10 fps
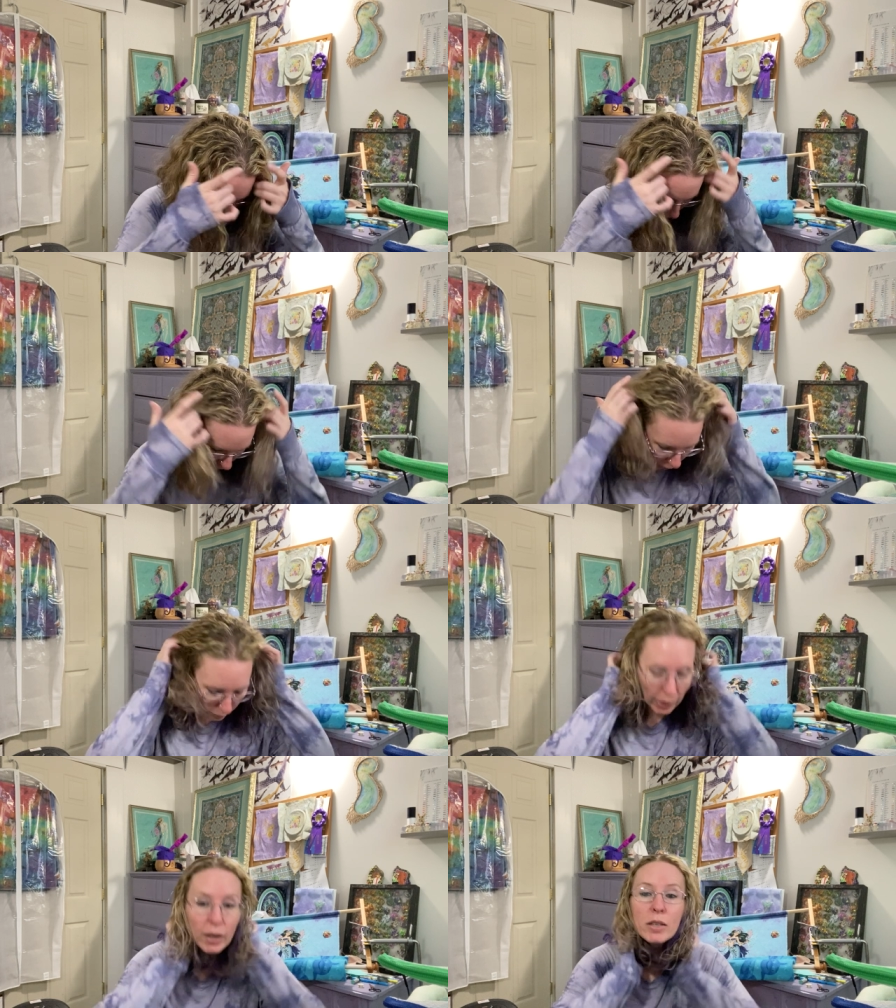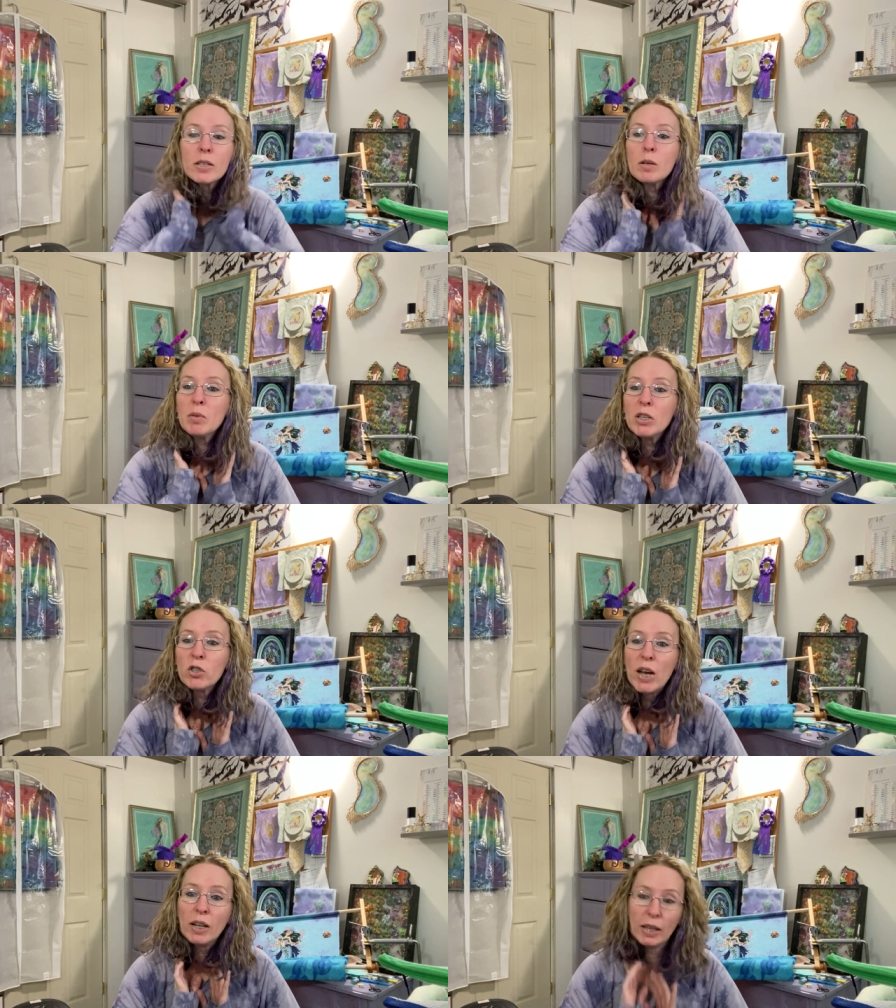we're going to look at is going to be a
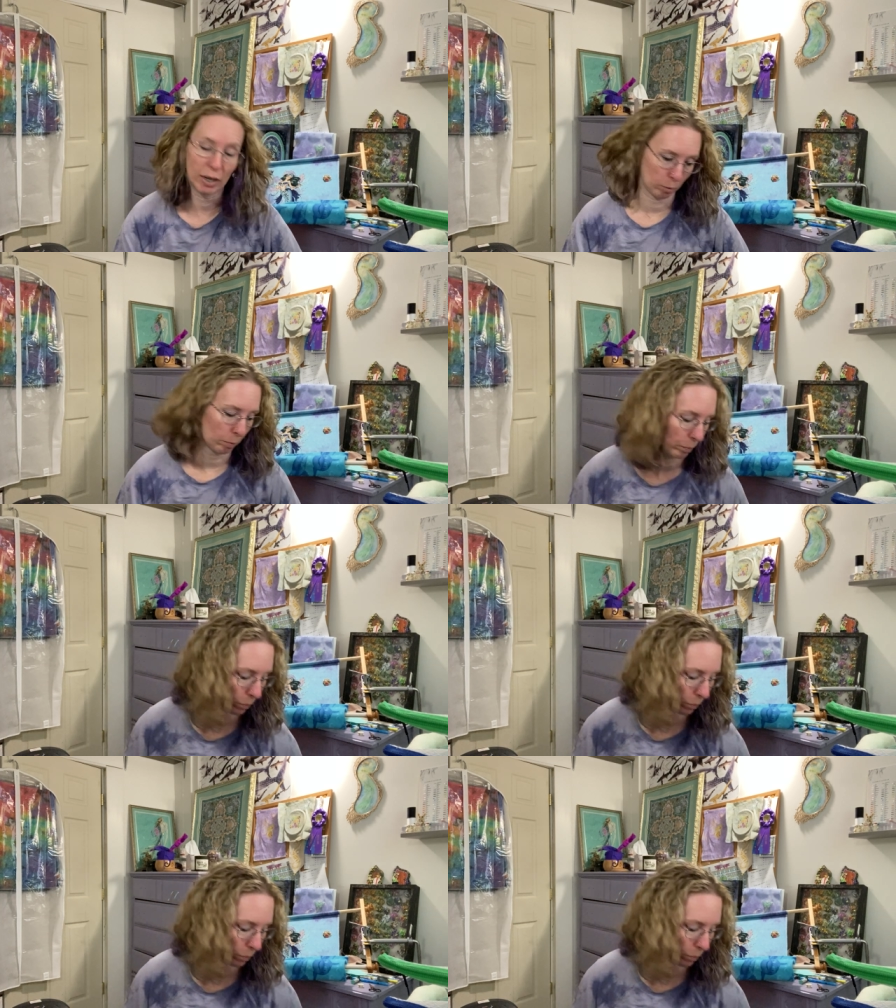chatelaine.